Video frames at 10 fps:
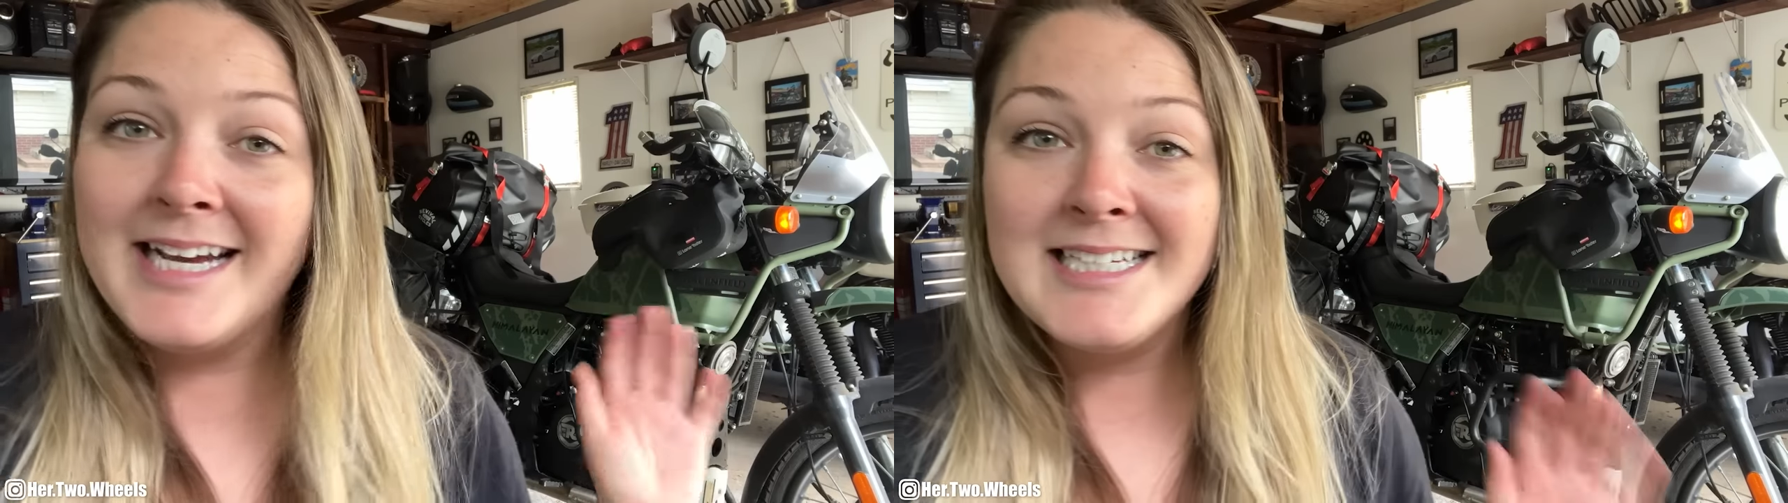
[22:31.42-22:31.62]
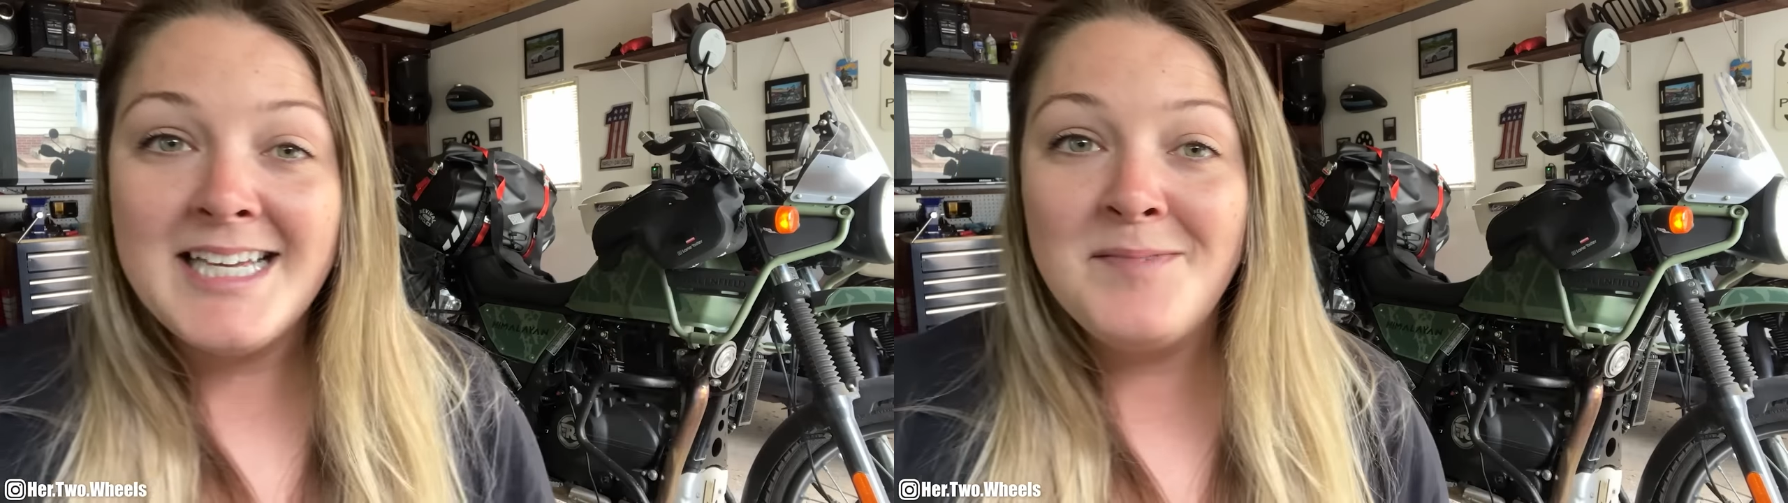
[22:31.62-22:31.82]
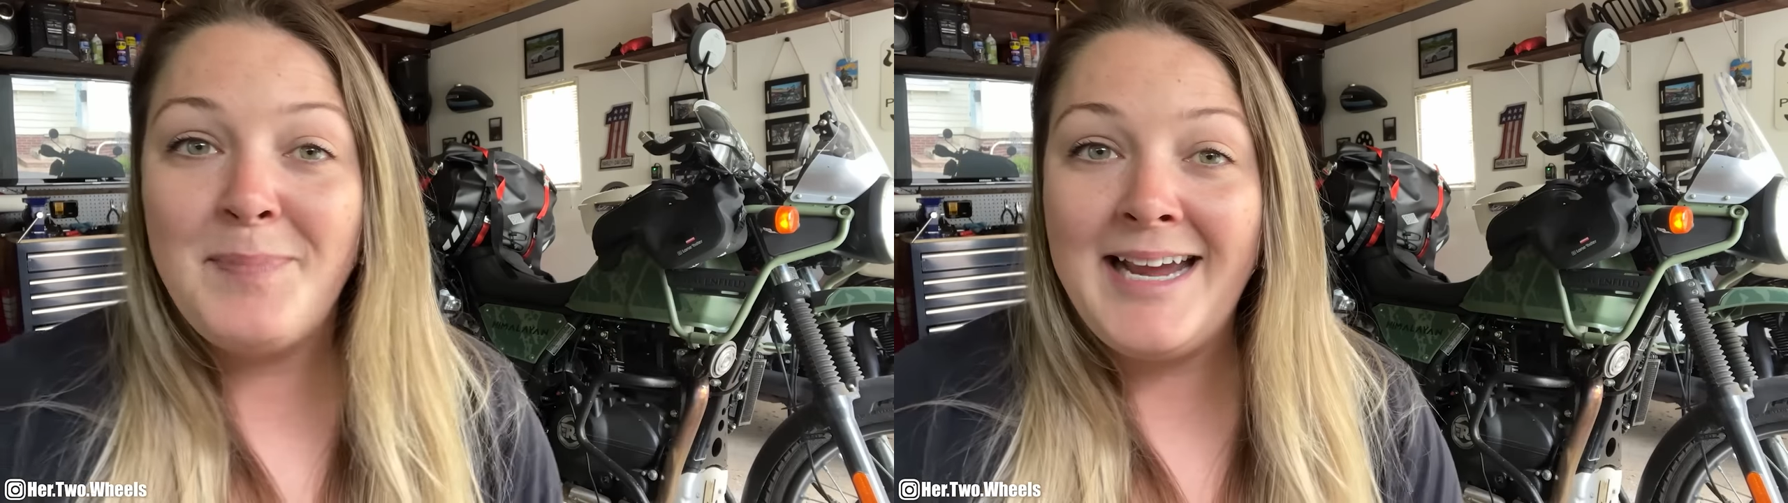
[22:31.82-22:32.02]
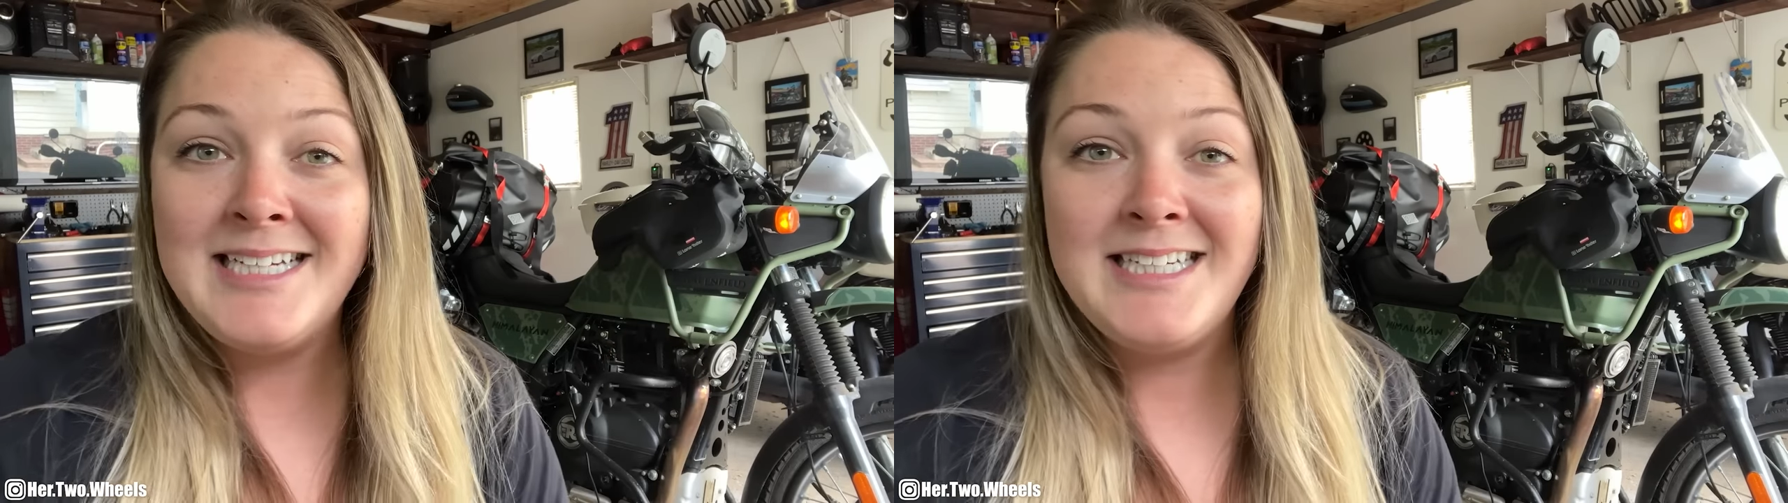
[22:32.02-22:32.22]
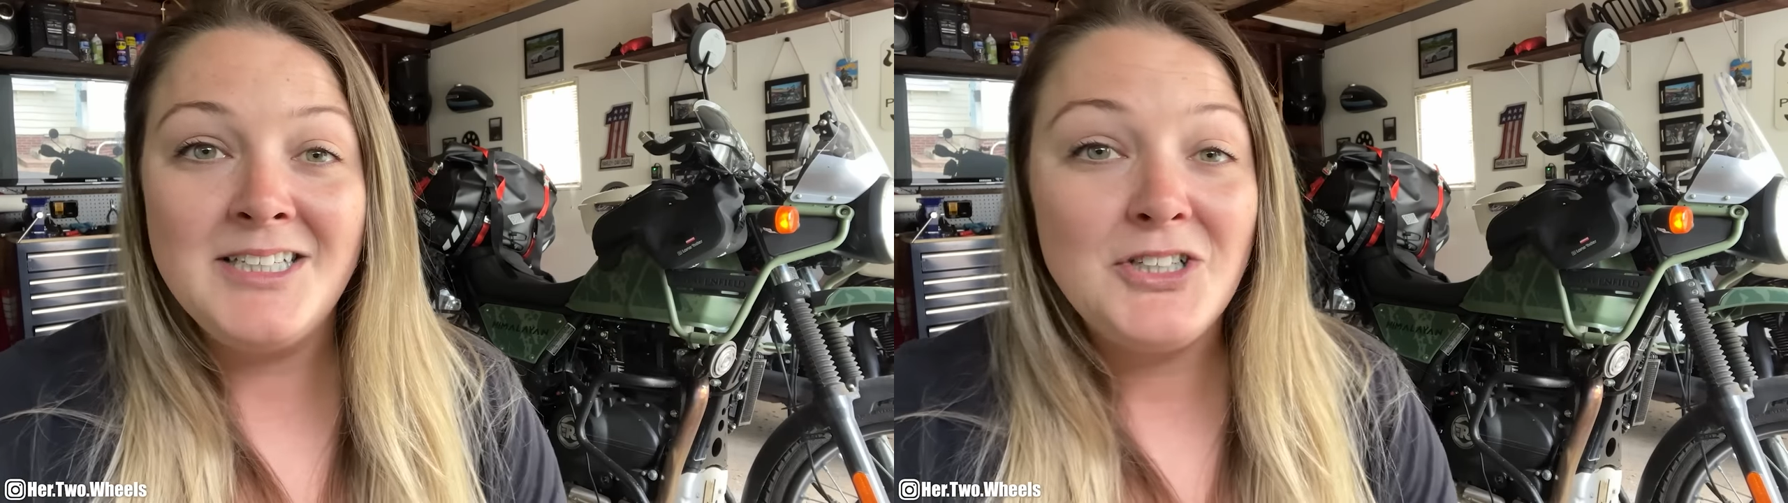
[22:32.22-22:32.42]
I said, bike
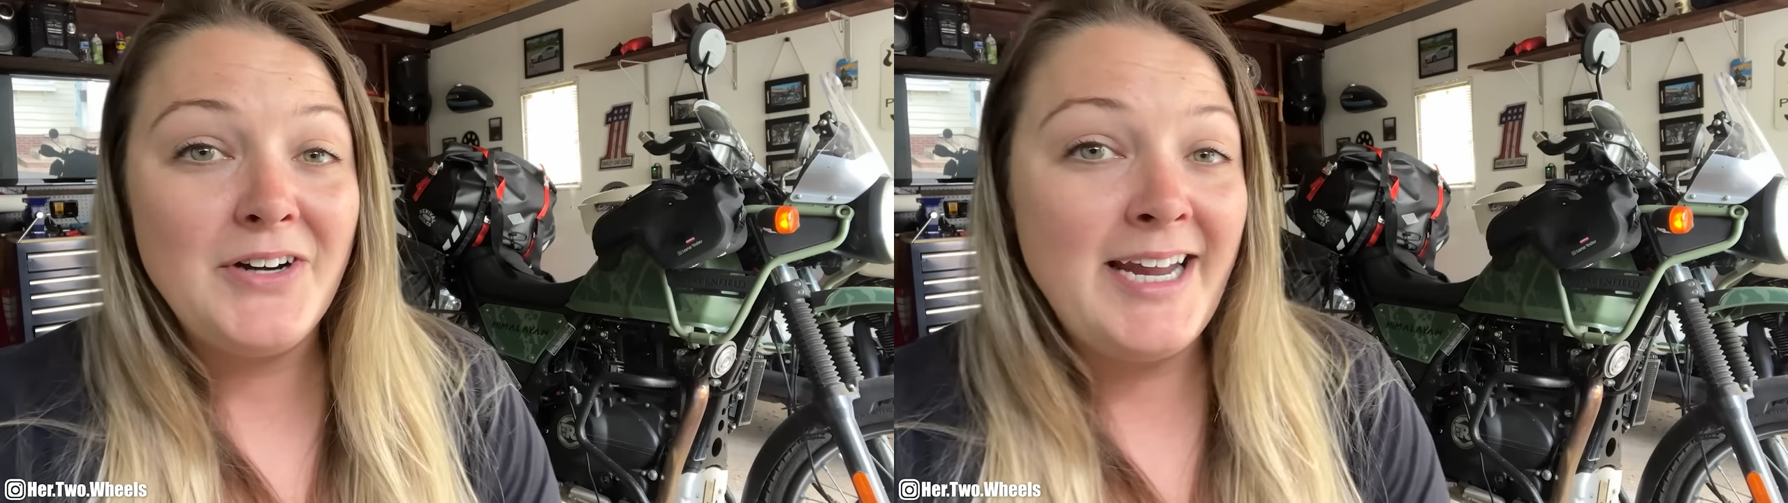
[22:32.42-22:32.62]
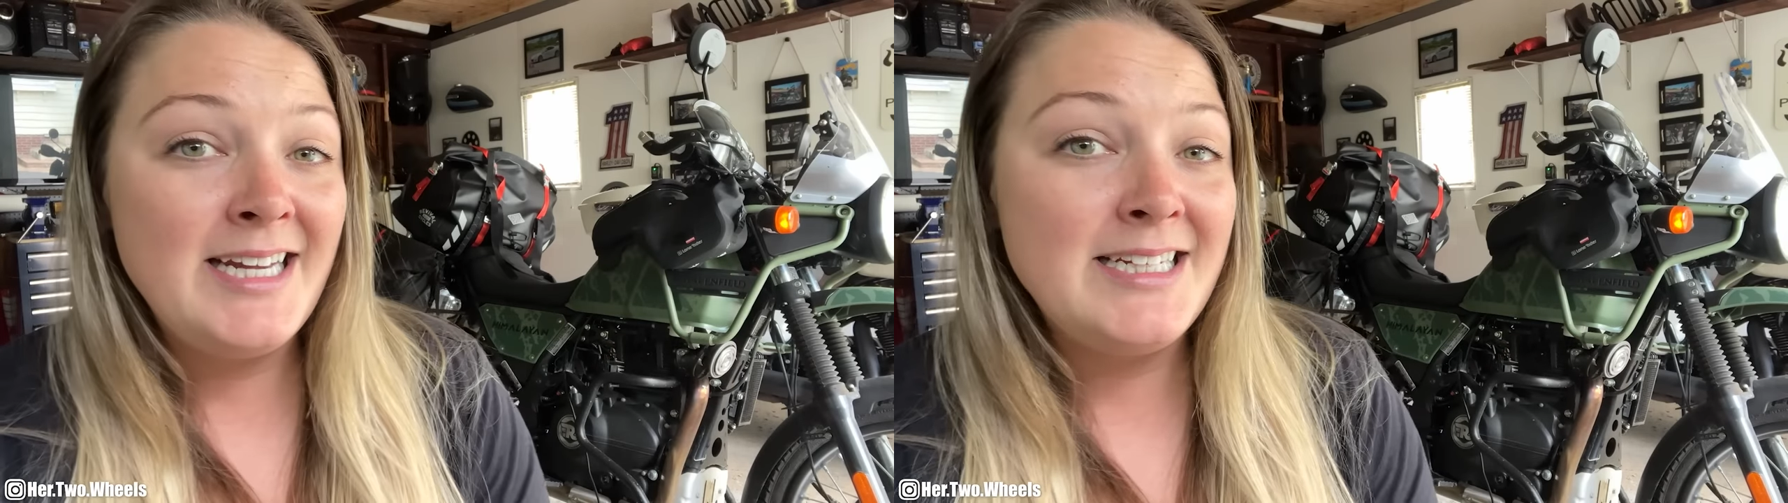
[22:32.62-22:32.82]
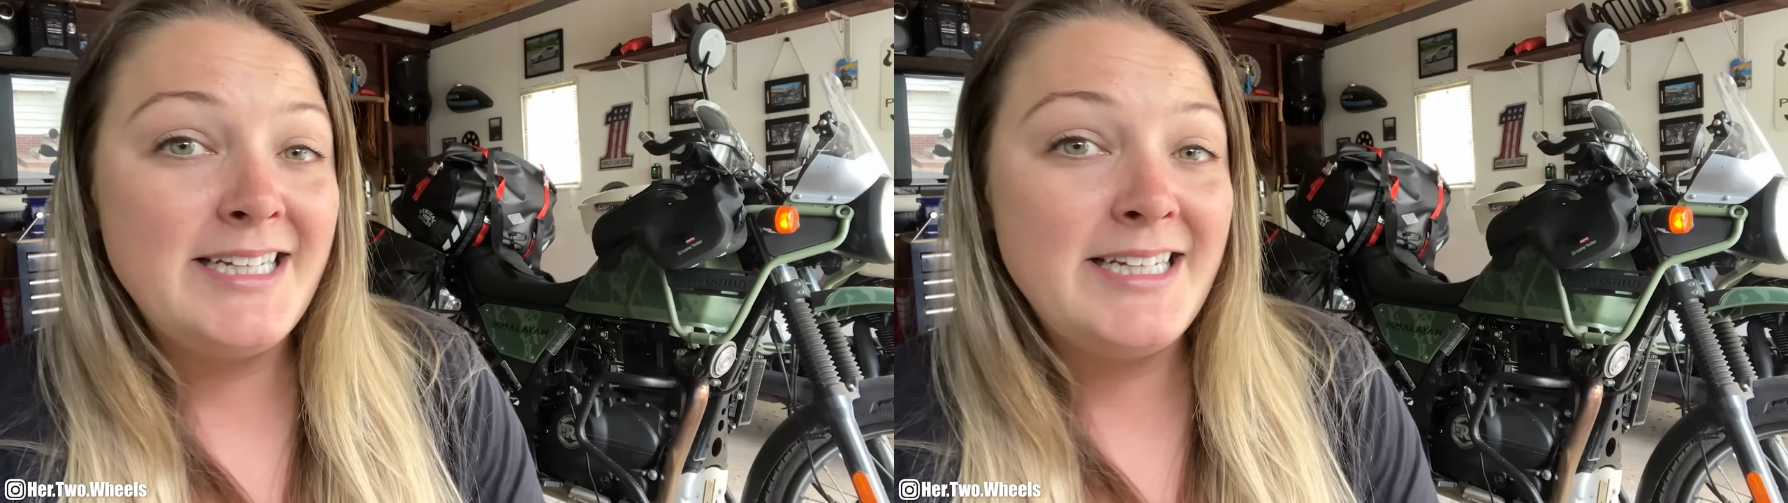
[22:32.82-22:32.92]
did great,